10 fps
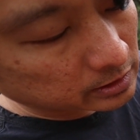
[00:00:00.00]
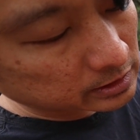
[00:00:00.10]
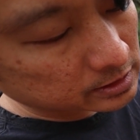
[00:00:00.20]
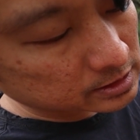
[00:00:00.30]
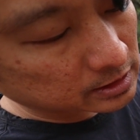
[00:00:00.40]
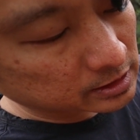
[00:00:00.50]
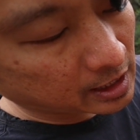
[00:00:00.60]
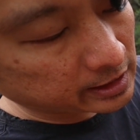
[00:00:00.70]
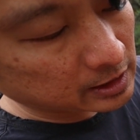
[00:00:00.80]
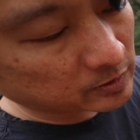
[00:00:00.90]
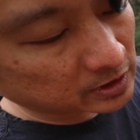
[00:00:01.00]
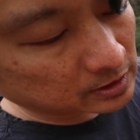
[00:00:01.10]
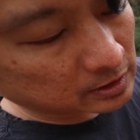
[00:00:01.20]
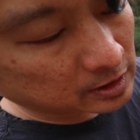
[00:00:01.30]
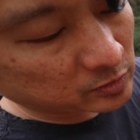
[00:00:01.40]
There's a tiny bit
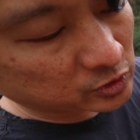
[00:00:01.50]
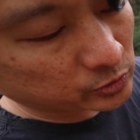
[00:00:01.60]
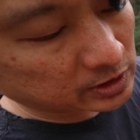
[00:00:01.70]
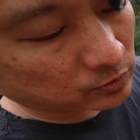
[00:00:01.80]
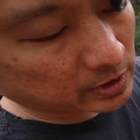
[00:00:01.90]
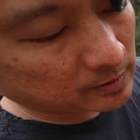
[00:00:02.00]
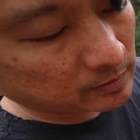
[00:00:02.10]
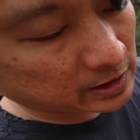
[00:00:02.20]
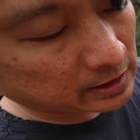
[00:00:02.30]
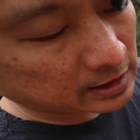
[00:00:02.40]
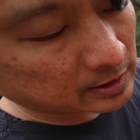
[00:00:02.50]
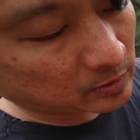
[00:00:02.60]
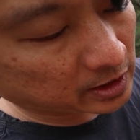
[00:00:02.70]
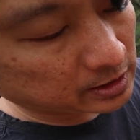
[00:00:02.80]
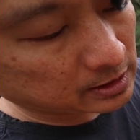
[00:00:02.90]
in between the rim and the
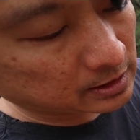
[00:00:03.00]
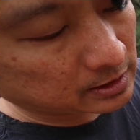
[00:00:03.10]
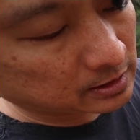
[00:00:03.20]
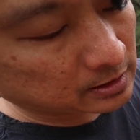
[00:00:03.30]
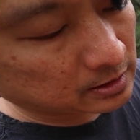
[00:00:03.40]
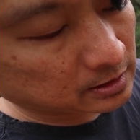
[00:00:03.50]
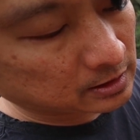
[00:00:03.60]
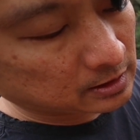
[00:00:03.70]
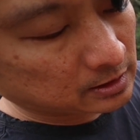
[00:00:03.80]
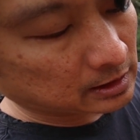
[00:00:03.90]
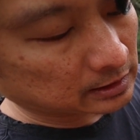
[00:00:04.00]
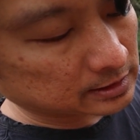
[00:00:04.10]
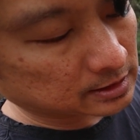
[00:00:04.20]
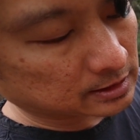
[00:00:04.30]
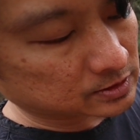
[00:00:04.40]
body, at
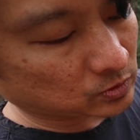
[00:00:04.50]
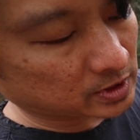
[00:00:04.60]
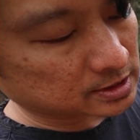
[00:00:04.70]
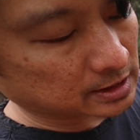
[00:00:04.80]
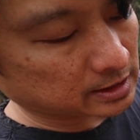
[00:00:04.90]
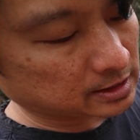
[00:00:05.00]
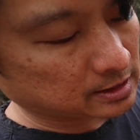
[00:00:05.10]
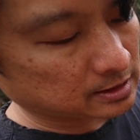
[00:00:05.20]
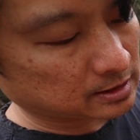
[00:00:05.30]
least on this one side.